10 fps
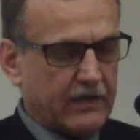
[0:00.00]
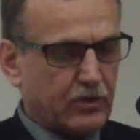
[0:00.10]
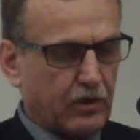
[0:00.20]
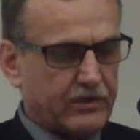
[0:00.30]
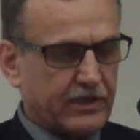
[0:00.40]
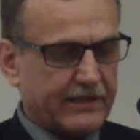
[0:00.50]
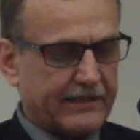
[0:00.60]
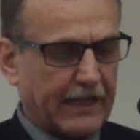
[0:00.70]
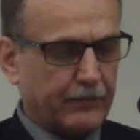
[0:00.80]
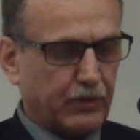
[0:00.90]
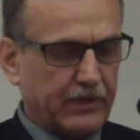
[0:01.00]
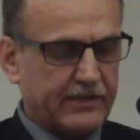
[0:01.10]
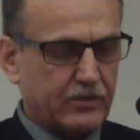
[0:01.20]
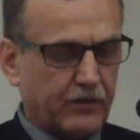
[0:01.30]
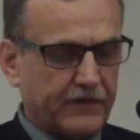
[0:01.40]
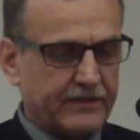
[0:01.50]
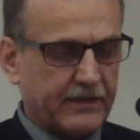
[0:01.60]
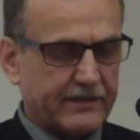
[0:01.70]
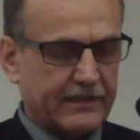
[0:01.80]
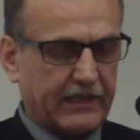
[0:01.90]
Soldiers and police
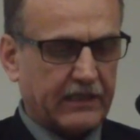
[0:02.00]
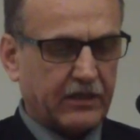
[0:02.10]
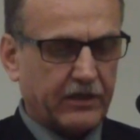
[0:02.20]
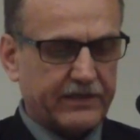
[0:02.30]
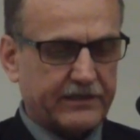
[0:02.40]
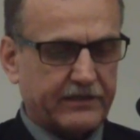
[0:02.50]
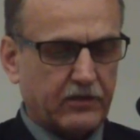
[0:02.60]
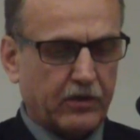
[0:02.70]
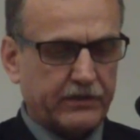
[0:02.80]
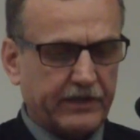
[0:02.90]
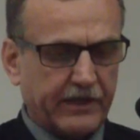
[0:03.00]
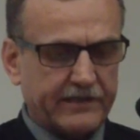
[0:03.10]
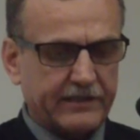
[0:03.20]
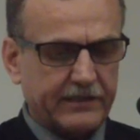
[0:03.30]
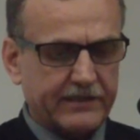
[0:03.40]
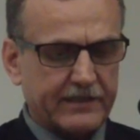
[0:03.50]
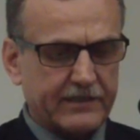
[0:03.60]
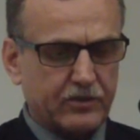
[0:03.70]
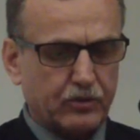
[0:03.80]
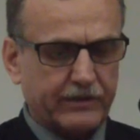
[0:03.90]
officers encouraged ordinary
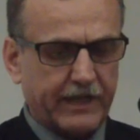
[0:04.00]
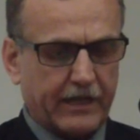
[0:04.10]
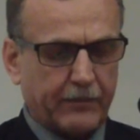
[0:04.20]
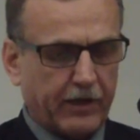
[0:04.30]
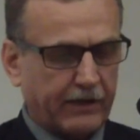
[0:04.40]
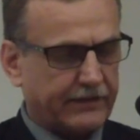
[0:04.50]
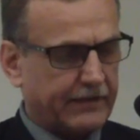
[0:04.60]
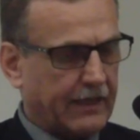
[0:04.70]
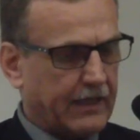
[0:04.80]
citizens to take part.